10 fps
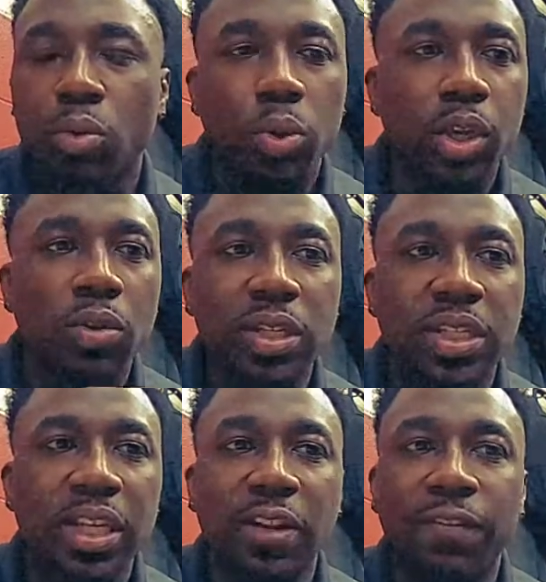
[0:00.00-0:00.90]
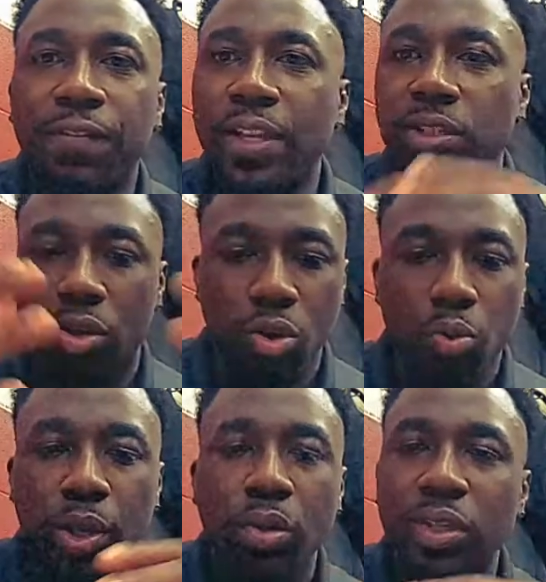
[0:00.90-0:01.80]
We only see the
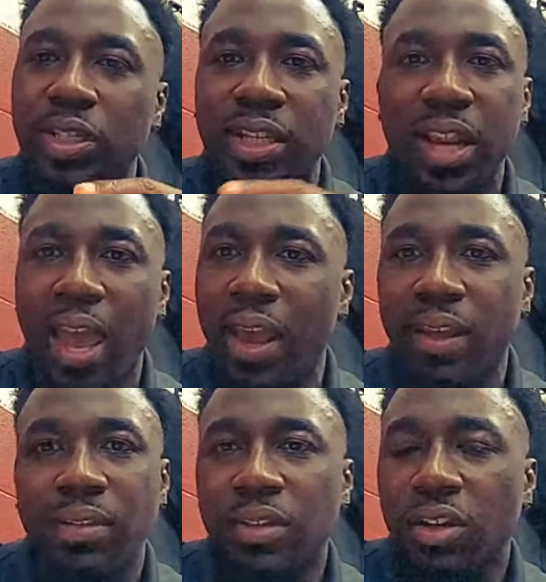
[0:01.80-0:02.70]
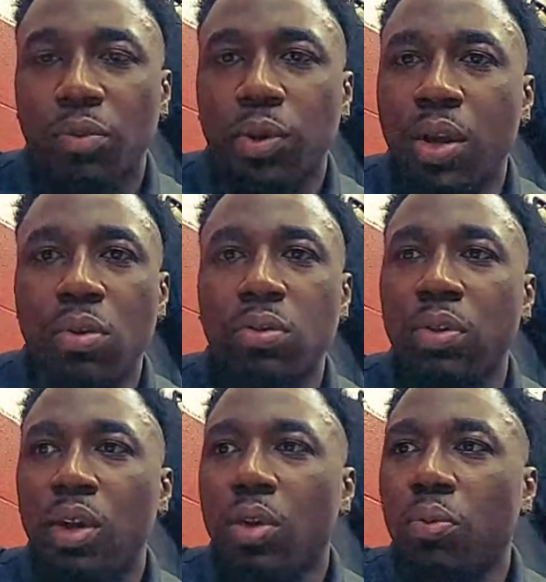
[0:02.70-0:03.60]
physical. We only see that. We
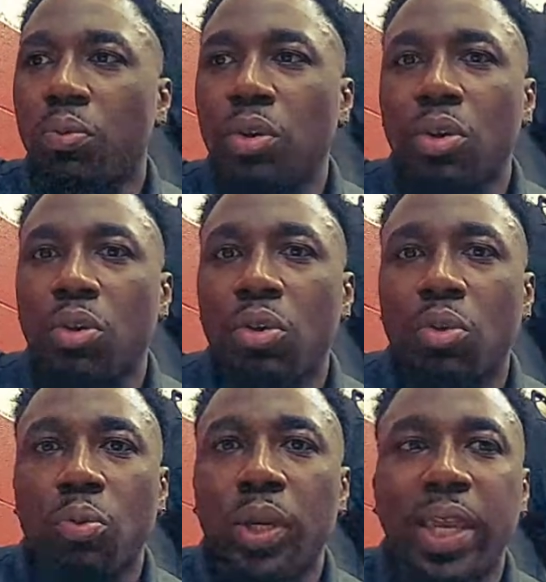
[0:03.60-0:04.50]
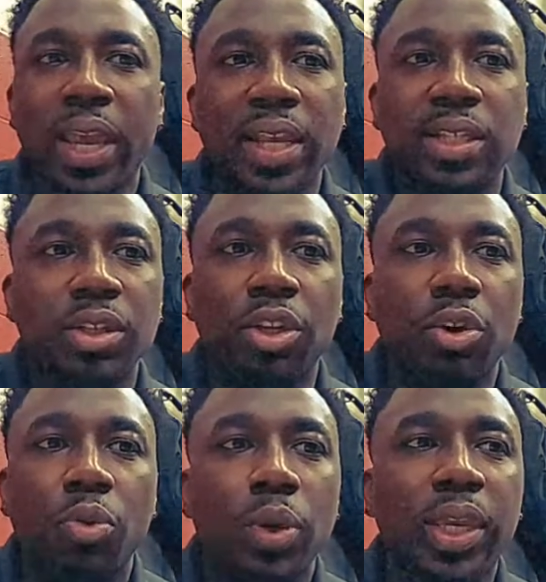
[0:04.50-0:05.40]
don't we can't
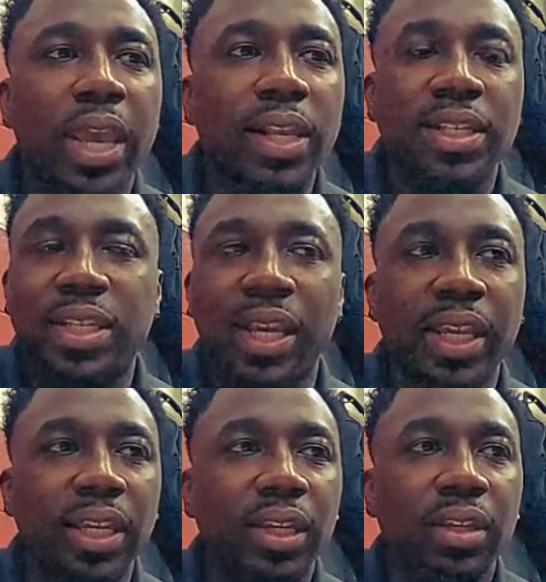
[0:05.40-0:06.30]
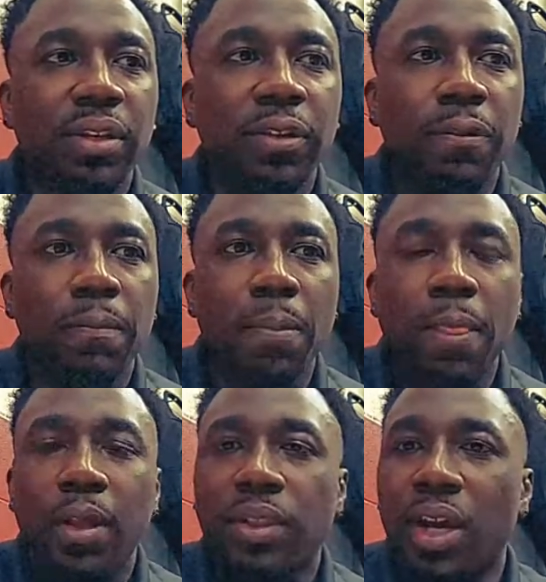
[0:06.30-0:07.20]
we can't see
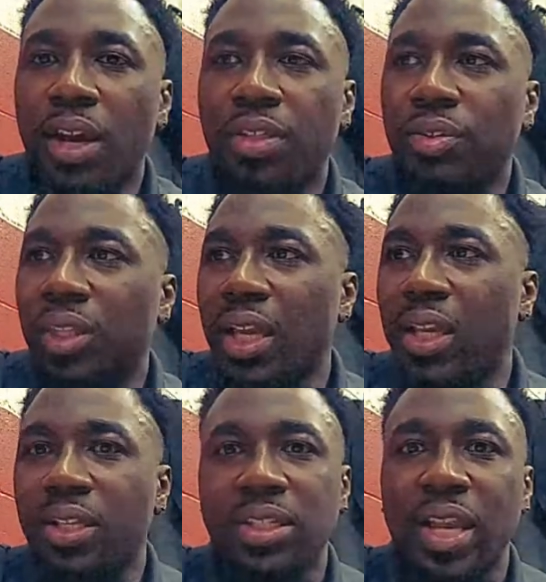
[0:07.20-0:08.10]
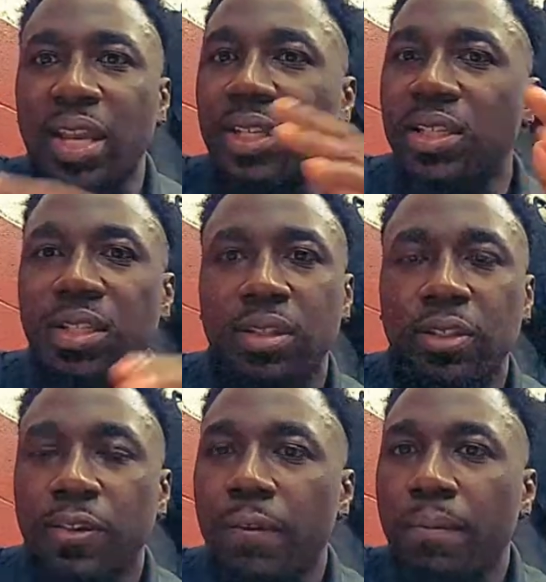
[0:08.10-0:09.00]
the other things that's
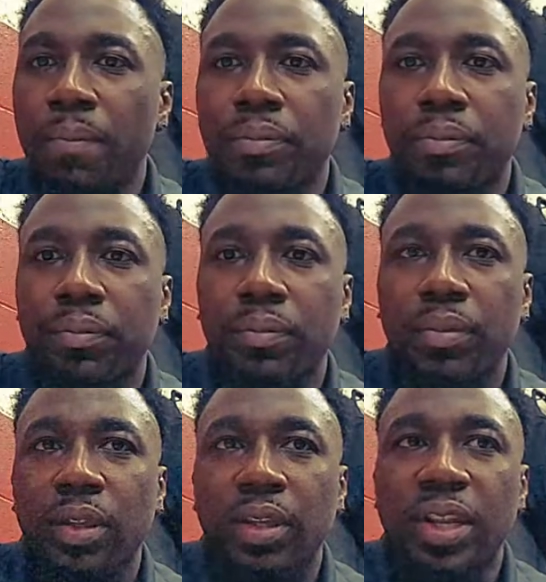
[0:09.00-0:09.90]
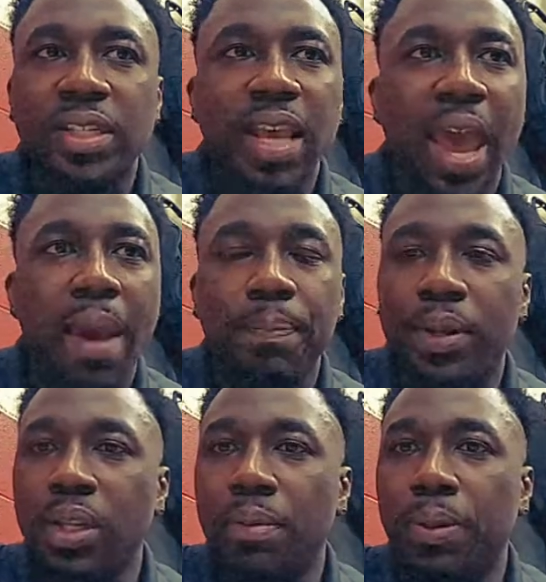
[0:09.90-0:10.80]
that's
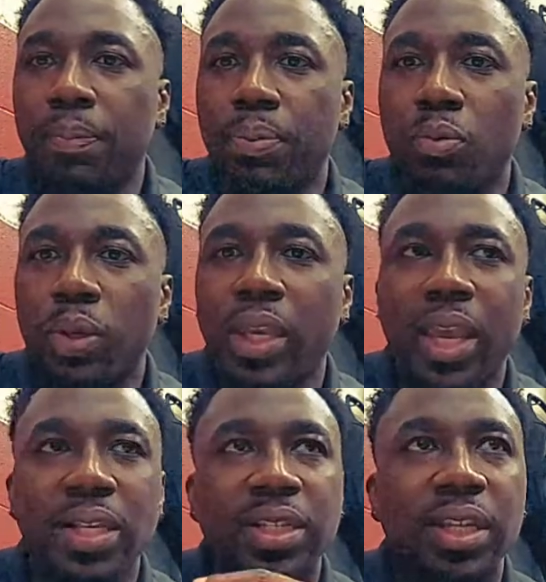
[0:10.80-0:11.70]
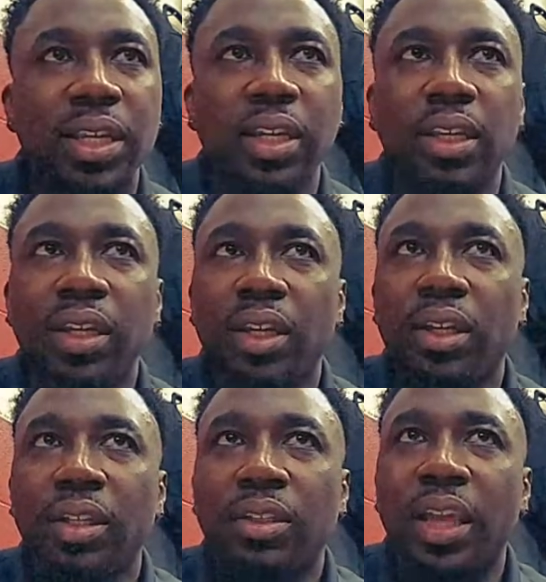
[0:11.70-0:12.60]
happening to people. We can't see
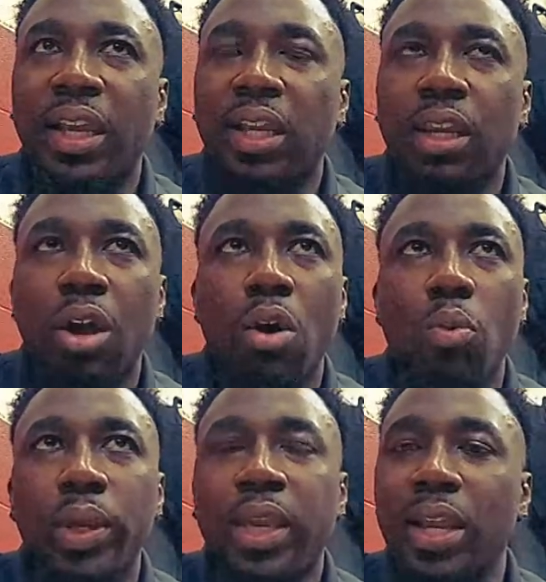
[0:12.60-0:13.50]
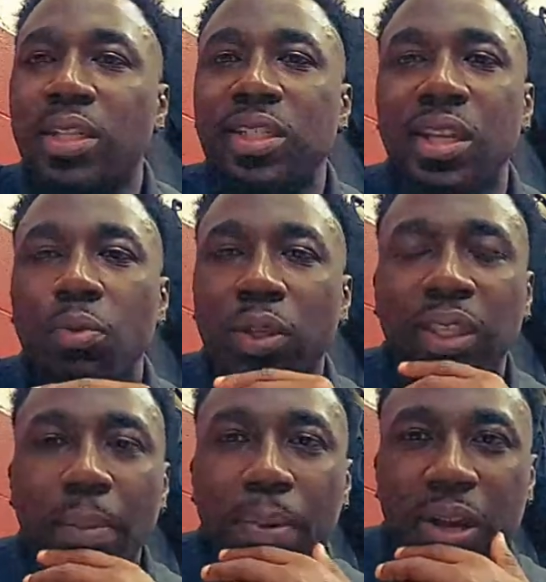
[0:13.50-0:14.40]
they glow. We can't see
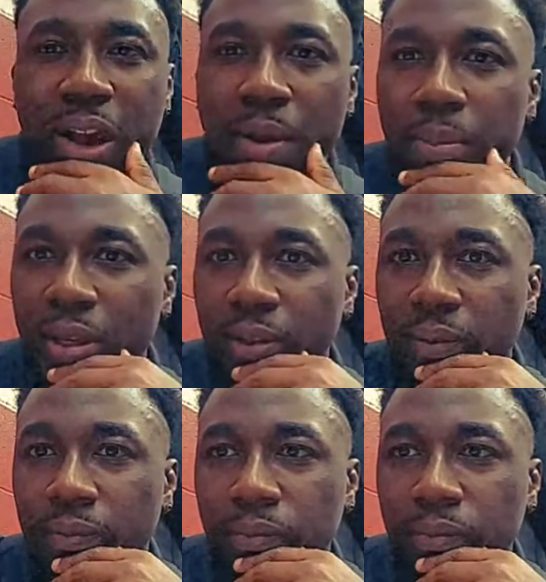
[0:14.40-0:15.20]
what they becoming.